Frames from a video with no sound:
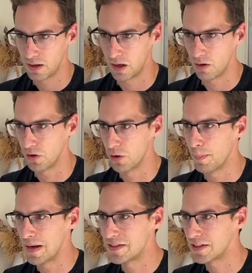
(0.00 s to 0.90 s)
a lot of the
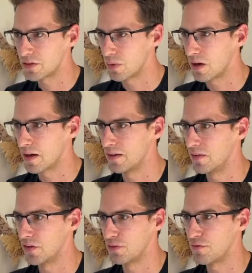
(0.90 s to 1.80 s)
basics right.
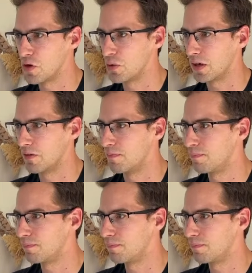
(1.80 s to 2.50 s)
There's a few kind of